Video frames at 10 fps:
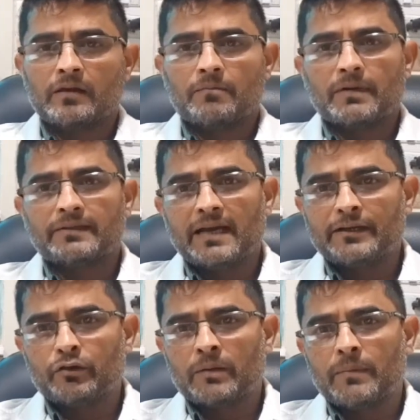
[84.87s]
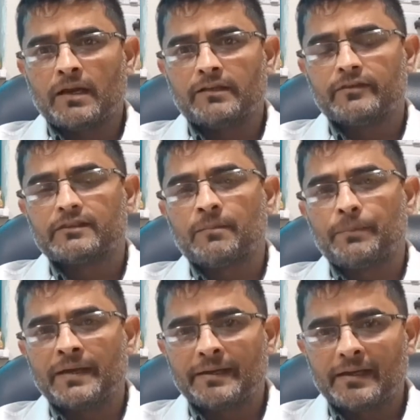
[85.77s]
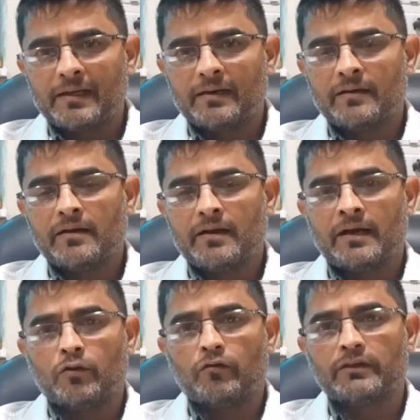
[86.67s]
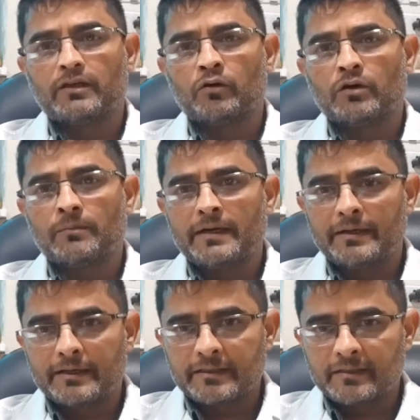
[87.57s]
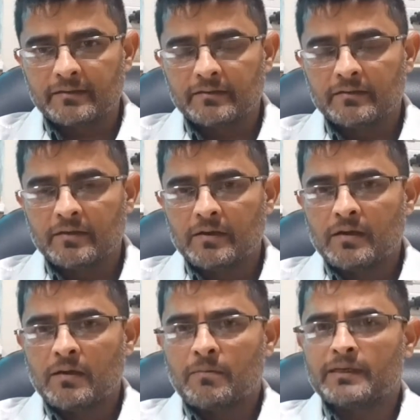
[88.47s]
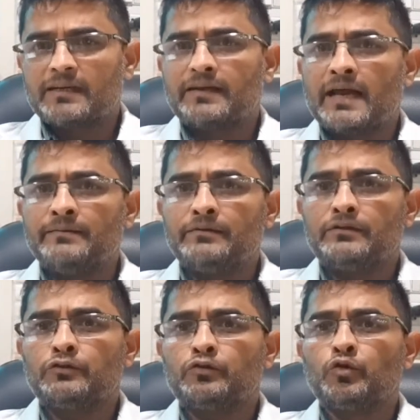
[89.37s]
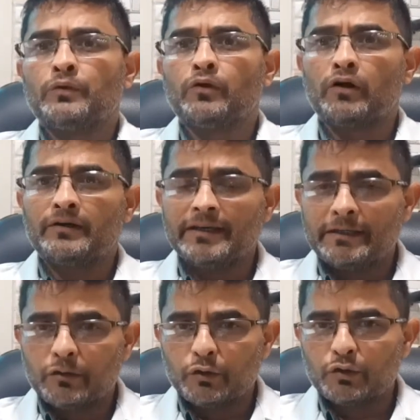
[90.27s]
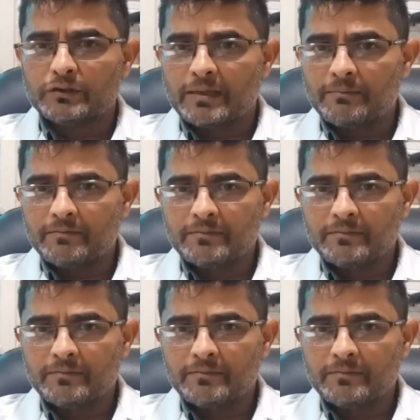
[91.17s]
but that you can manage with some painkiller and over-the-counter medications. But at times you may not need to use them.